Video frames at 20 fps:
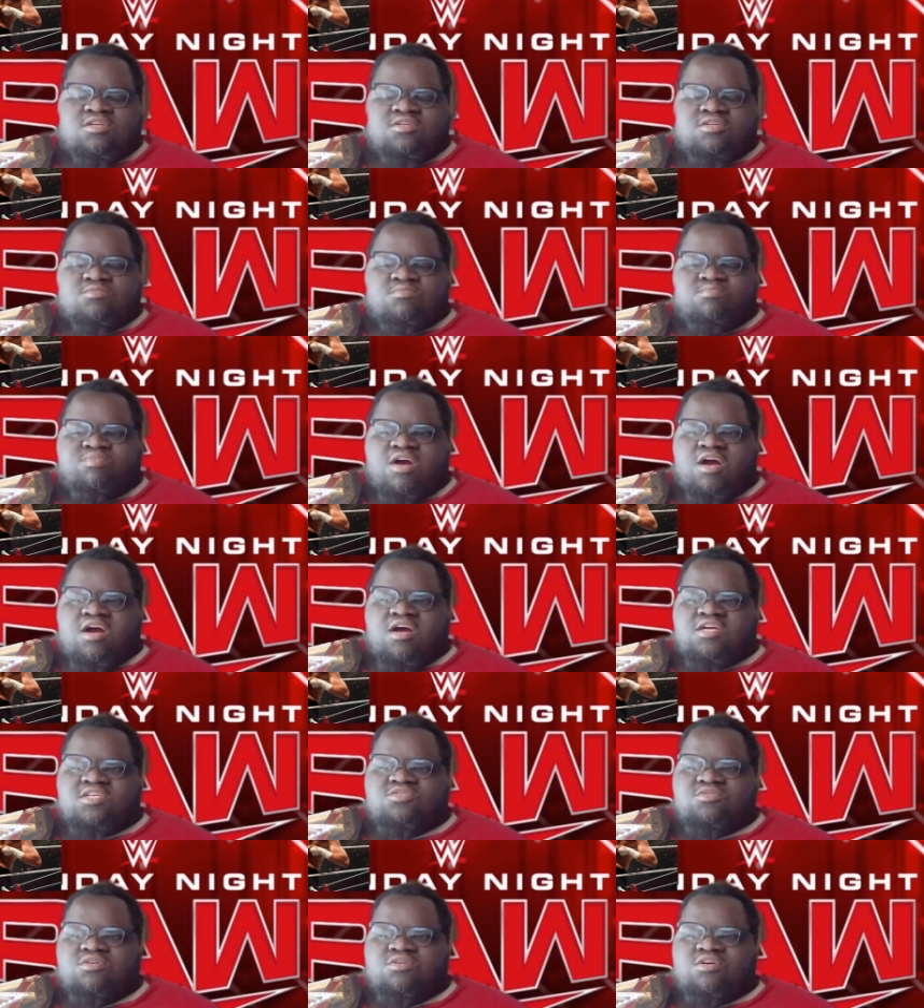Braun
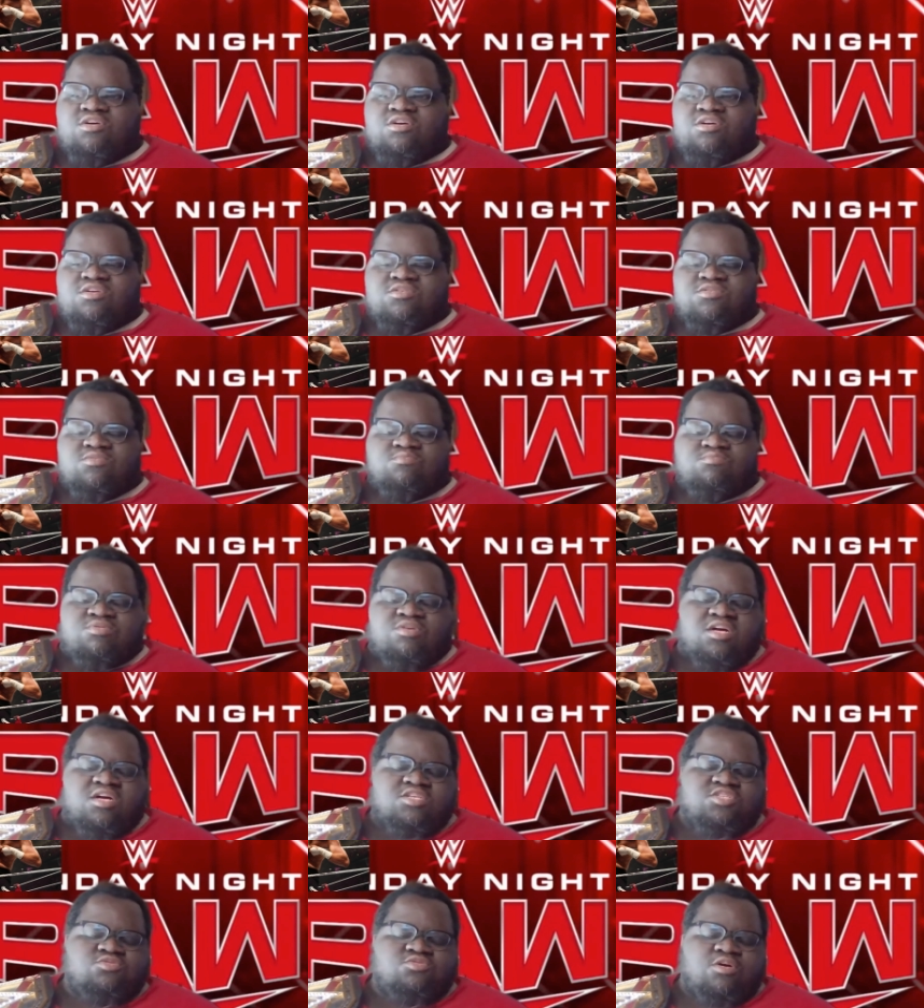
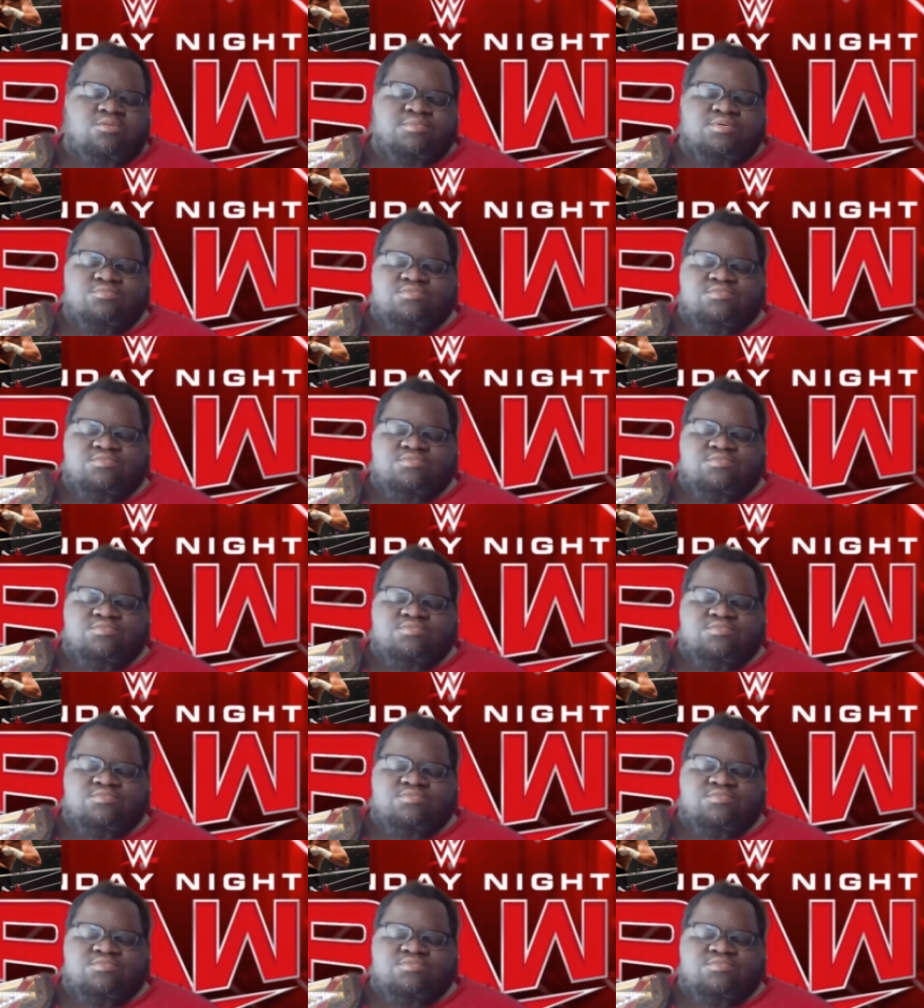Strowman